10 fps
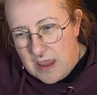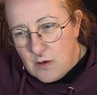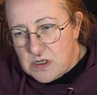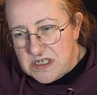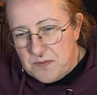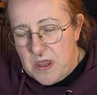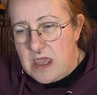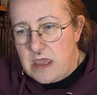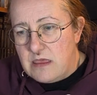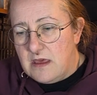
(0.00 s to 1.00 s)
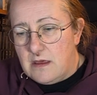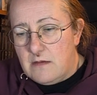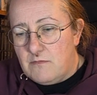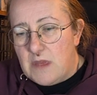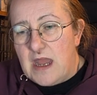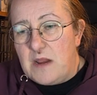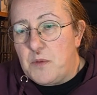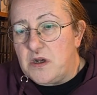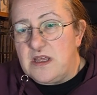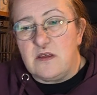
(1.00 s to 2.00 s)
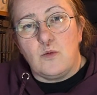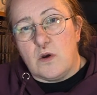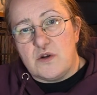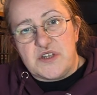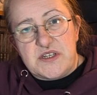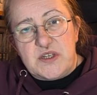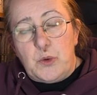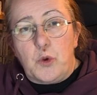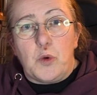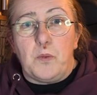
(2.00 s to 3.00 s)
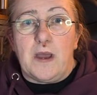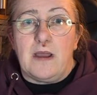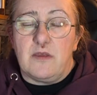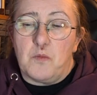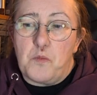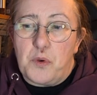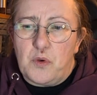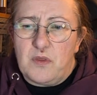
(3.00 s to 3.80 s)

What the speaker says: It used to be that anybody that wanted to could buy them,